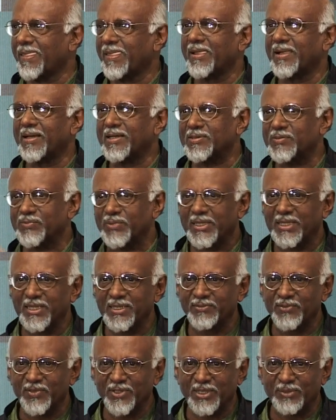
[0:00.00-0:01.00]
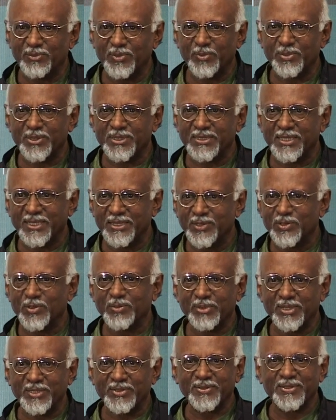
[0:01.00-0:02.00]
I was waiting for them to be sent to
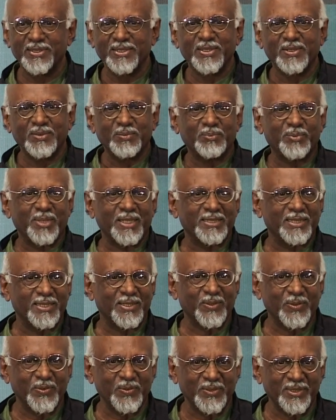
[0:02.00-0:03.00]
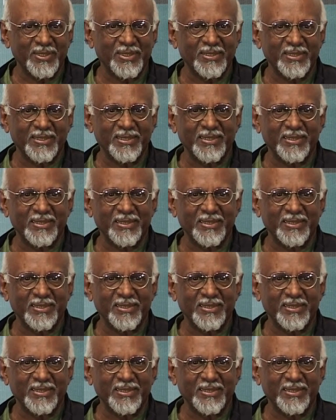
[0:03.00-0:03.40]
me by their own